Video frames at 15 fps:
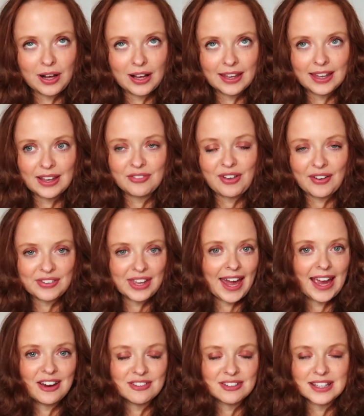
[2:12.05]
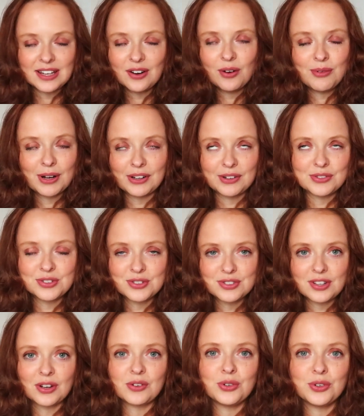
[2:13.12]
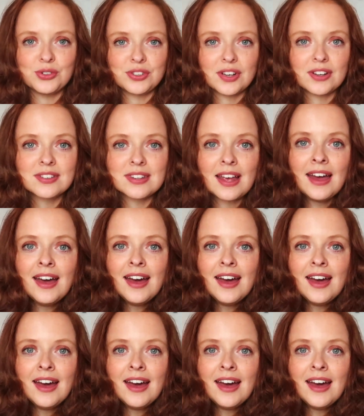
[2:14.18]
like if you're having caterers, then oh my god, it was just so gorgeous.